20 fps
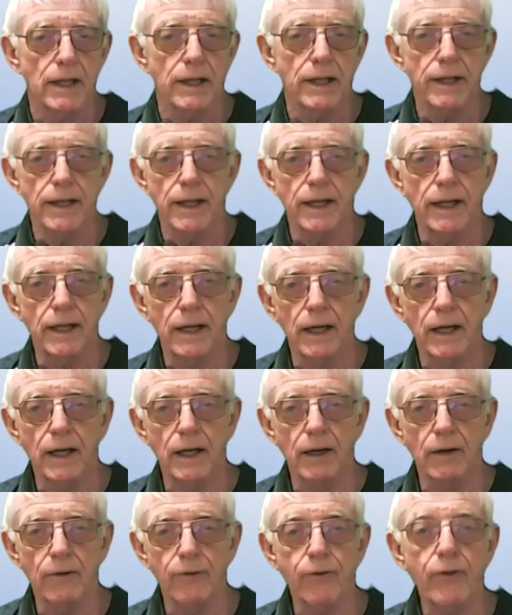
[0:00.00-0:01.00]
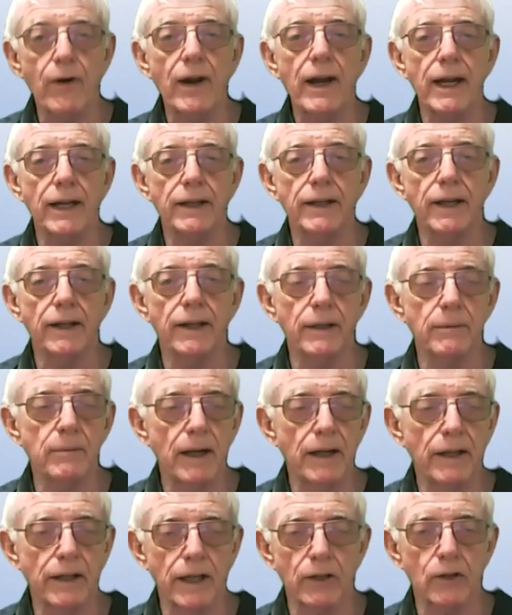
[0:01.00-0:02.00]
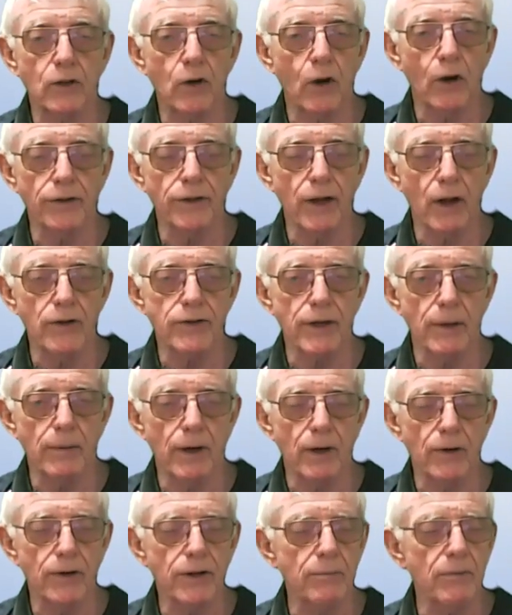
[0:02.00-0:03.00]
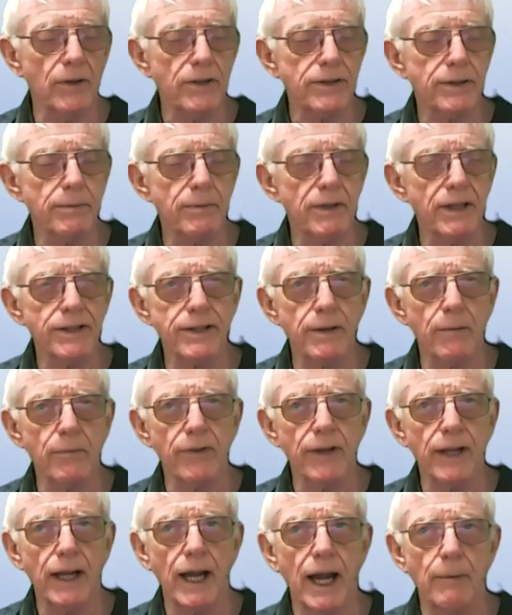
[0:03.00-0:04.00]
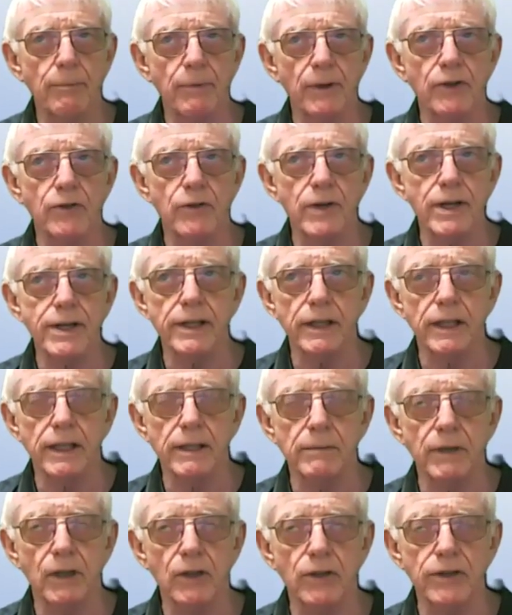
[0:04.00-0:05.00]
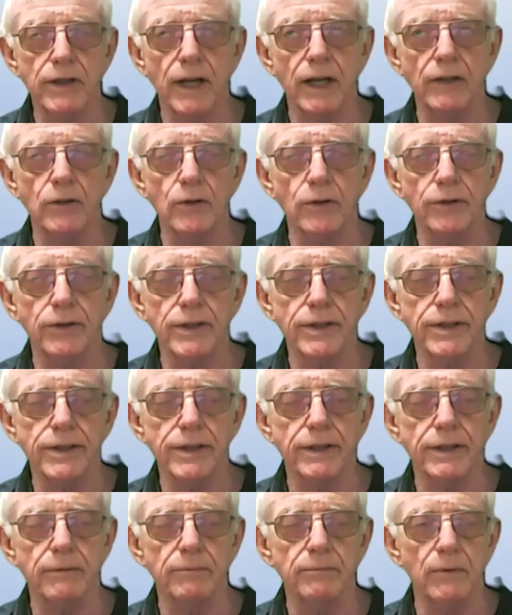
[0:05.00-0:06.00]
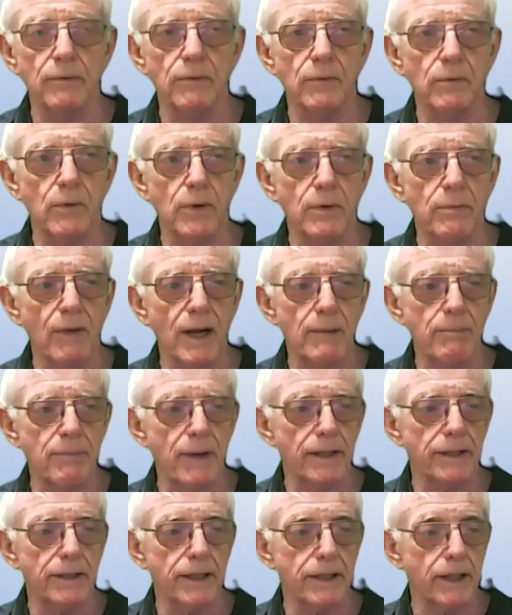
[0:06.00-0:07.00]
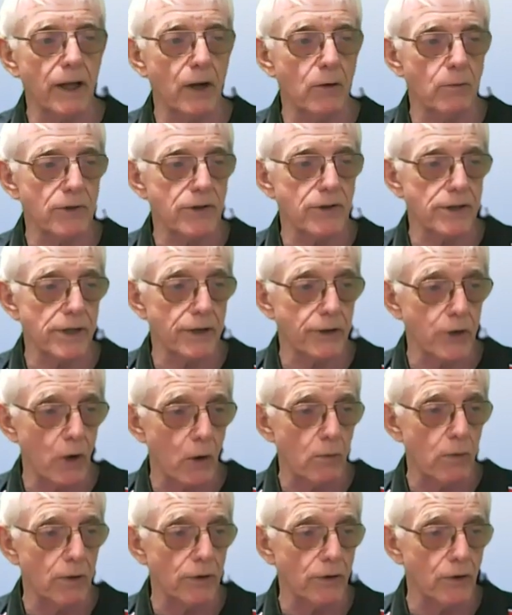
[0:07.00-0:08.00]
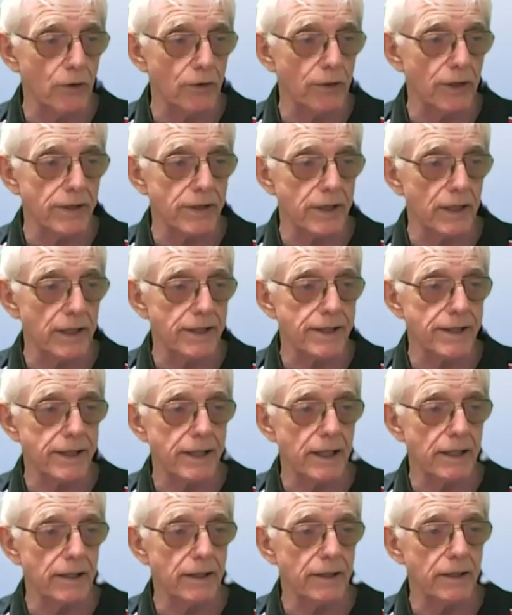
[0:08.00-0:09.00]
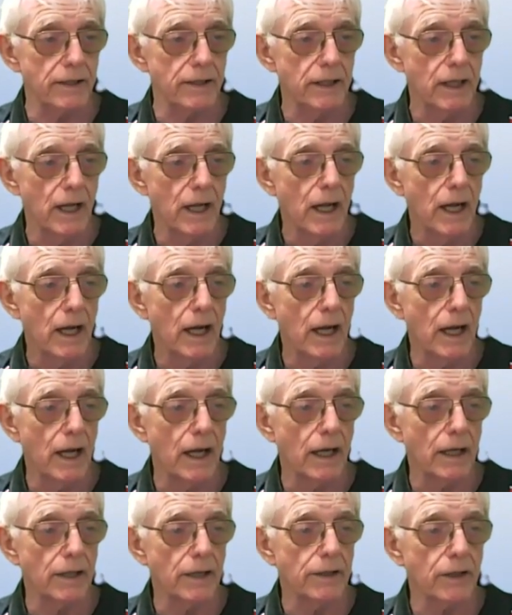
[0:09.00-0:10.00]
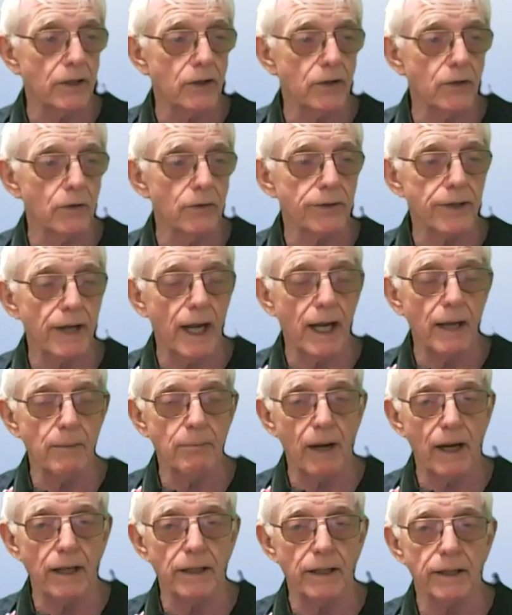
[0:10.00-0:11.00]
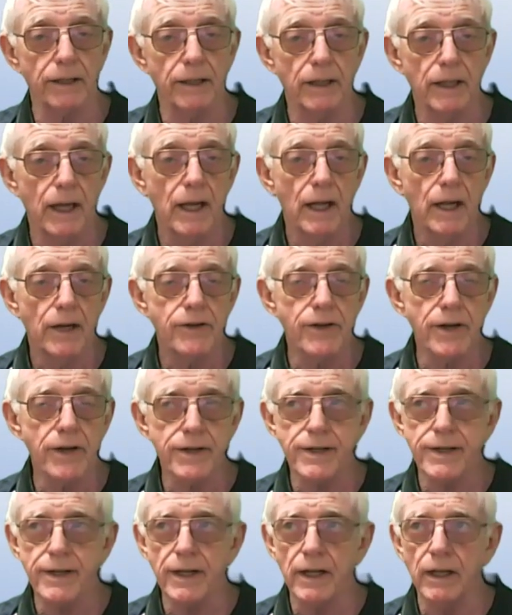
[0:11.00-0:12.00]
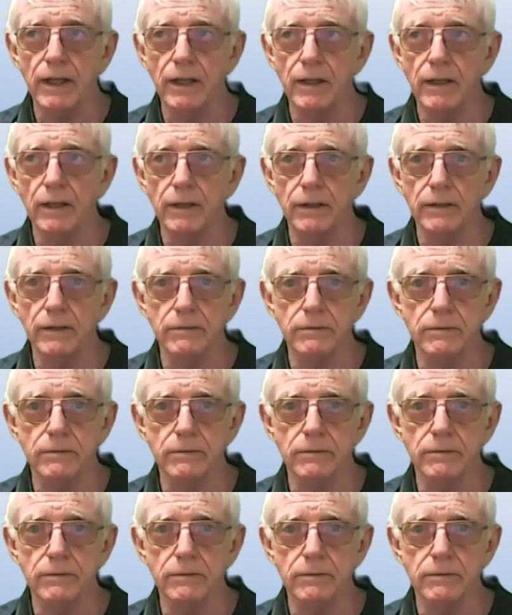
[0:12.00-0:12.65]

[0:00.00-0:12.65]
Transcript: they are afraid that they might get caught out somehow. There must have been something happened recently, because I noticed with my bank account, which is the top one on this list here, the Krung Thai Bank, just a